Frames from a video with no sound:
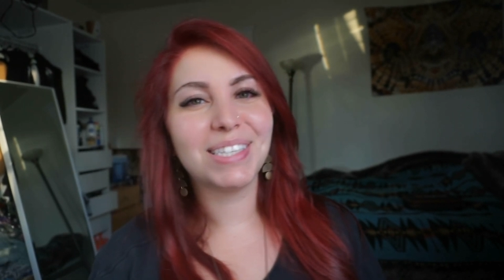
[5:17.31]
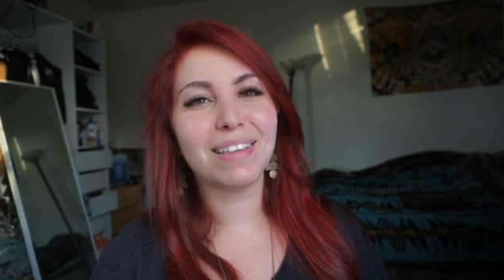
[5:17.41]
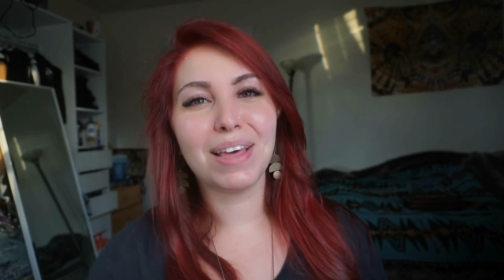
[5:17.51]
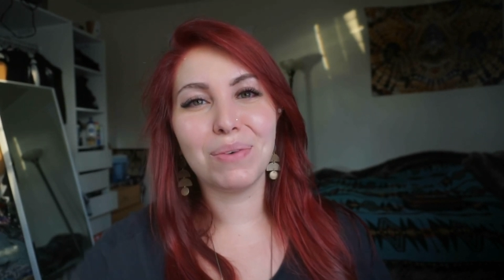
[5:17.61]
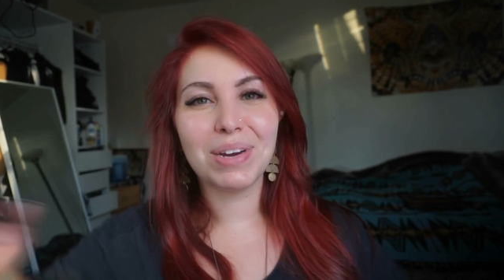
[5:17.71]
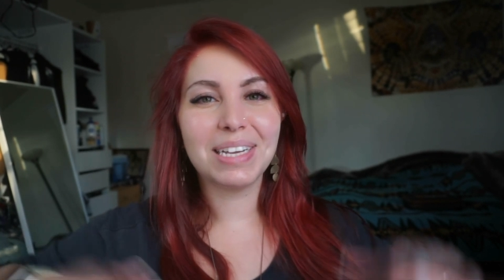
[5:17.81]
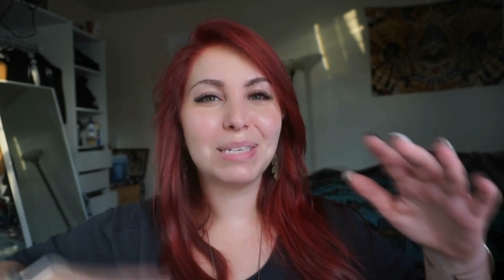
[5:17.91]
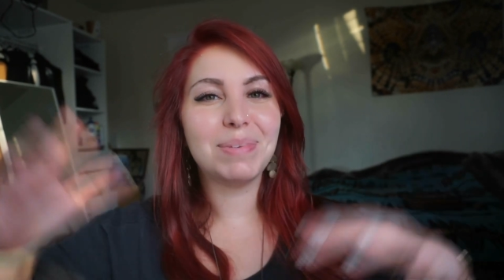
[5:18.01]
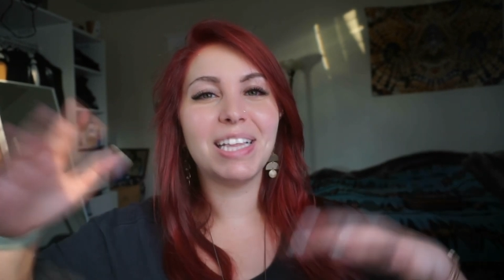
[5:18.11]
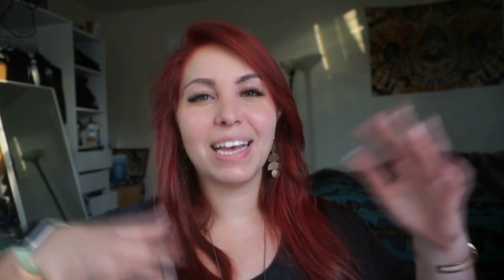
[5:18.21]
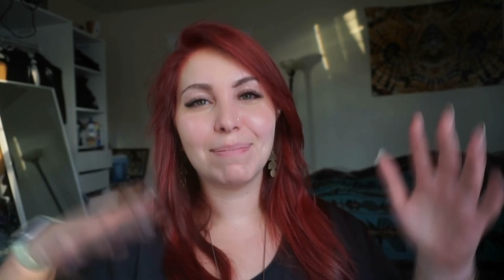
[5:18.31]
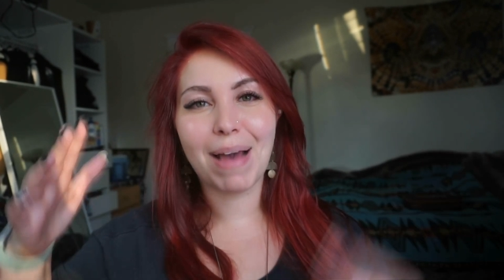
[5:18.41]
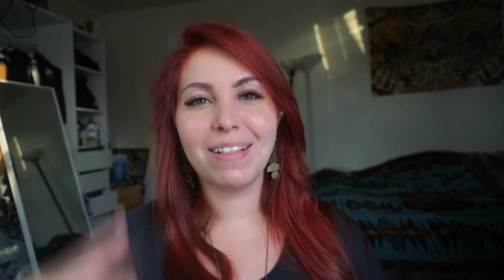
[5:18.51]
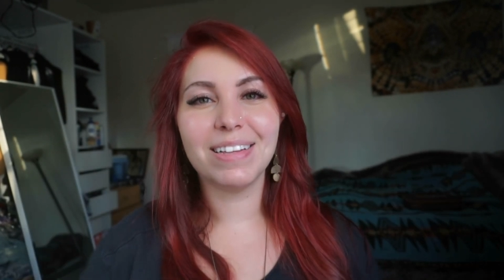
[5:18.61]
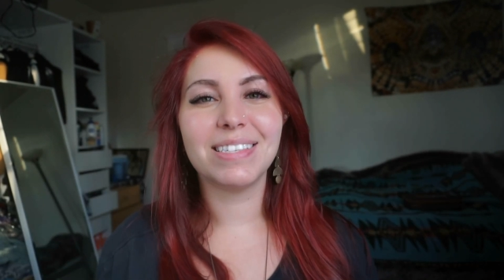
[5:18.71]
Like they don't want it to be like
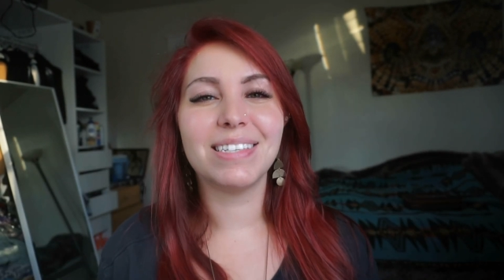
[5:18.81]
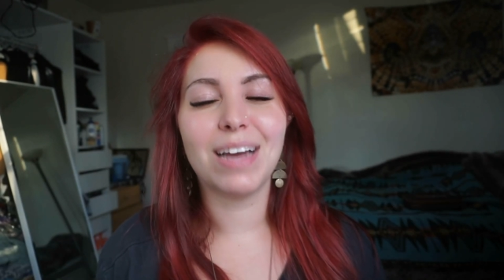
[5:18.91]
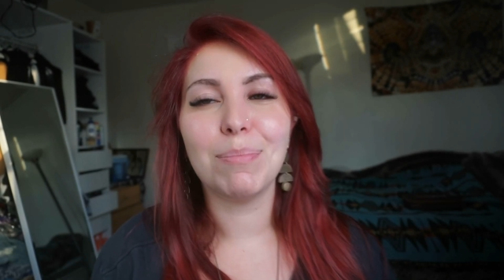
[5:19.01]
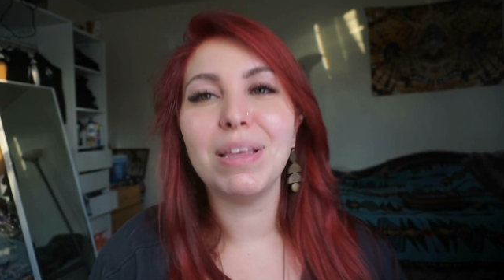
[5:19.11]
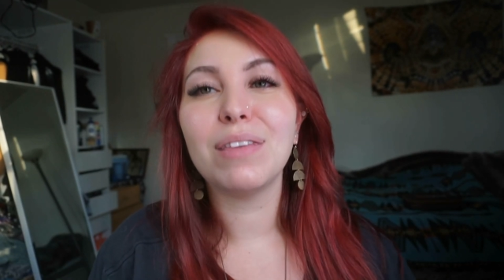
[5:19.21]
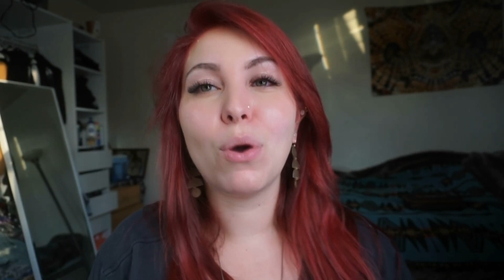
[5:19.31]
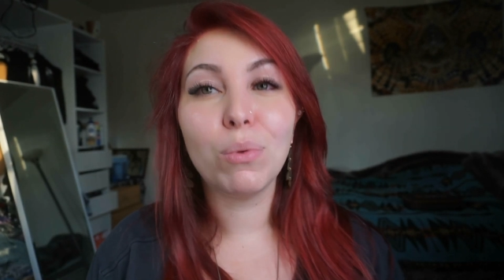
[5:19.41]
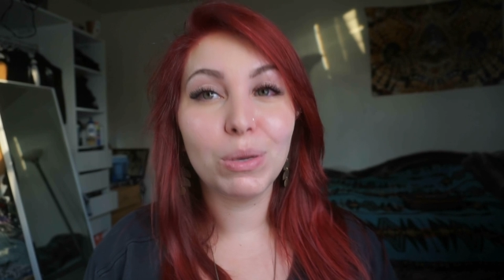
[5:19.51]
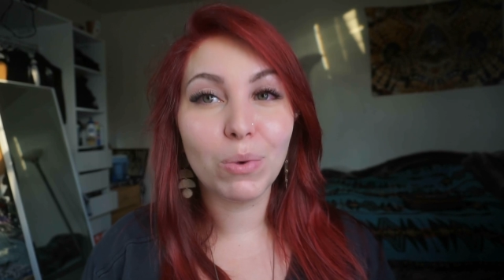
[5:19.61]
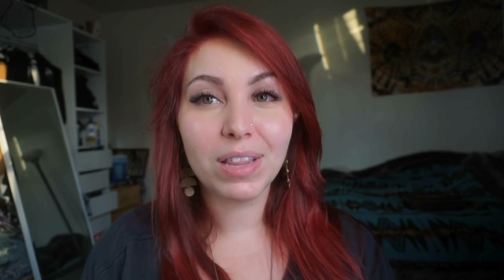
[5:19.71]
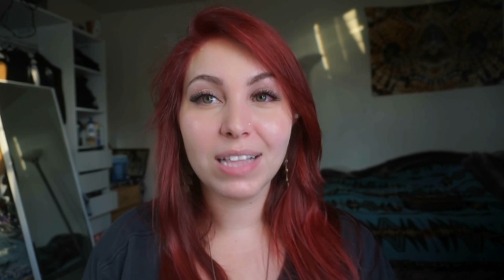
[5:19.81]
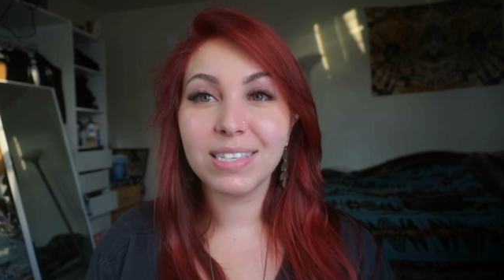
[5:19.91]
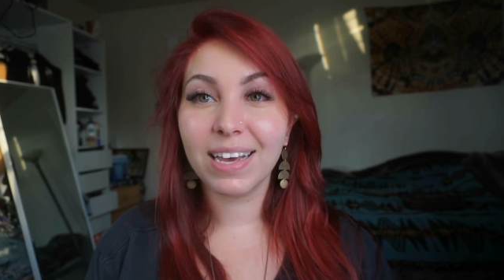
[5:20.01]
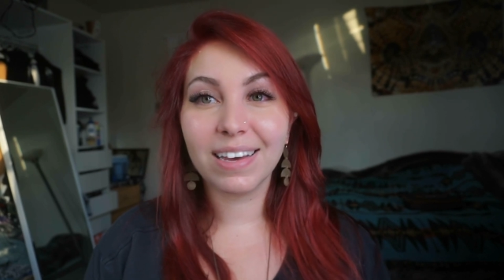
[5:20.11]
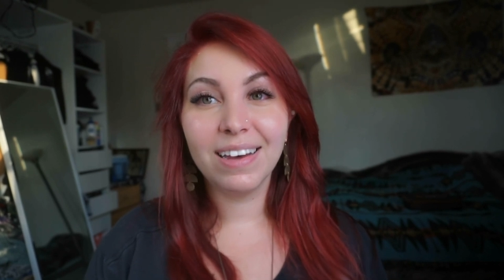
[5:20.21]
balanced and not be like the only one that's
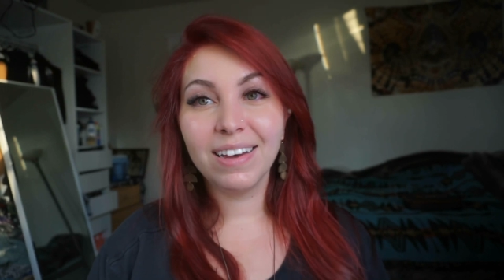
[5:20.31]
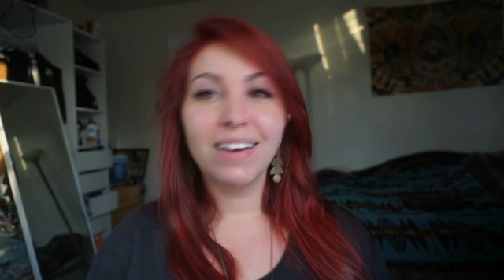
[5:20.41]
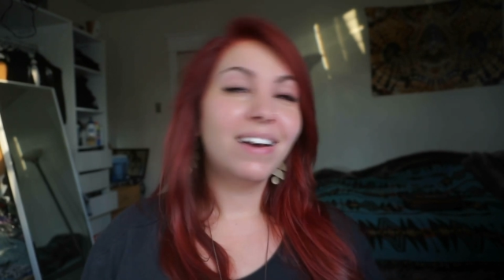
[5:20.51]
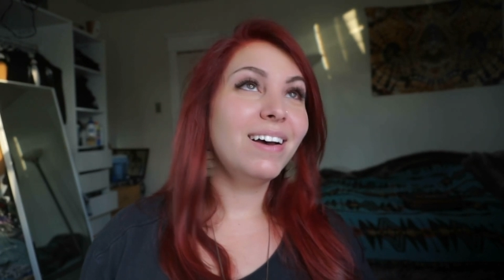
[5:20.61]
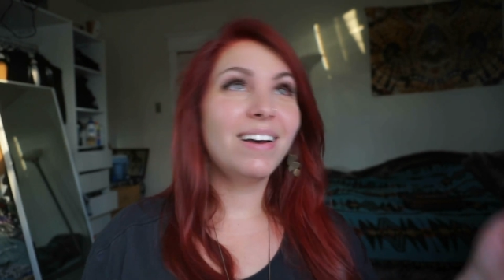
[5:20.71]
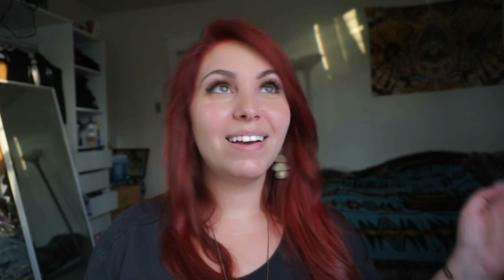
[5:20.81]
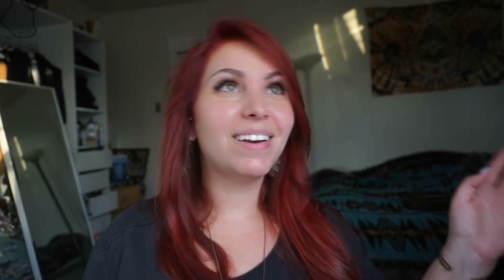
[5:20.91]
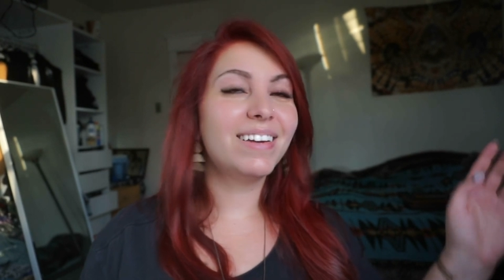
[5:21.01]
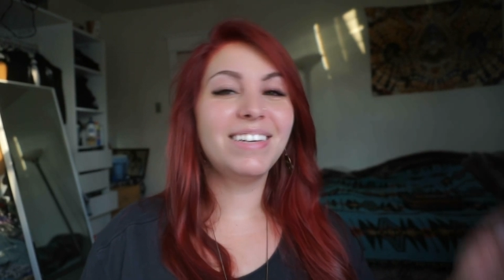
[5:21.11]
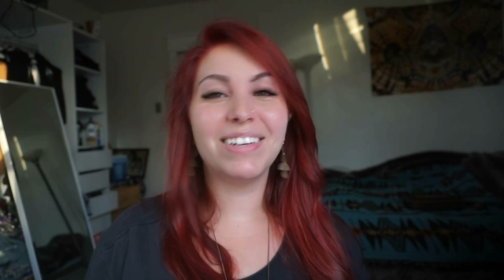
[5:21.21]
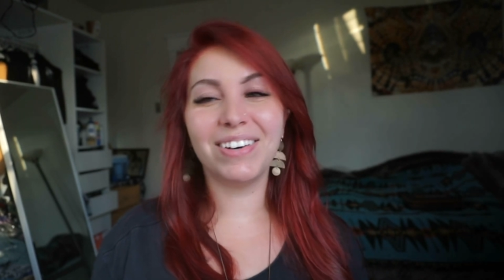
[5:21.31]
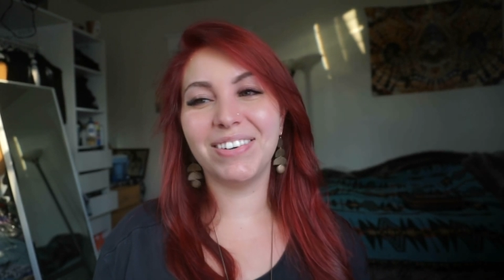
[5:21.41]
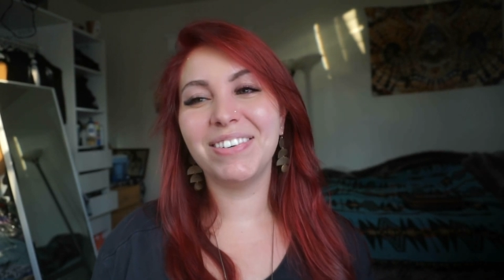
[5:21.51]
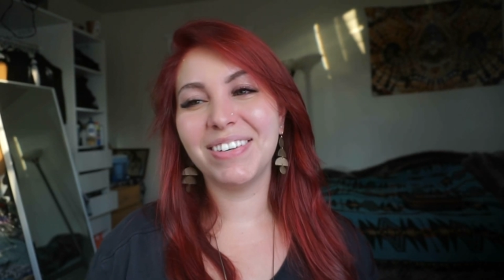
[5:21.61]
like you know.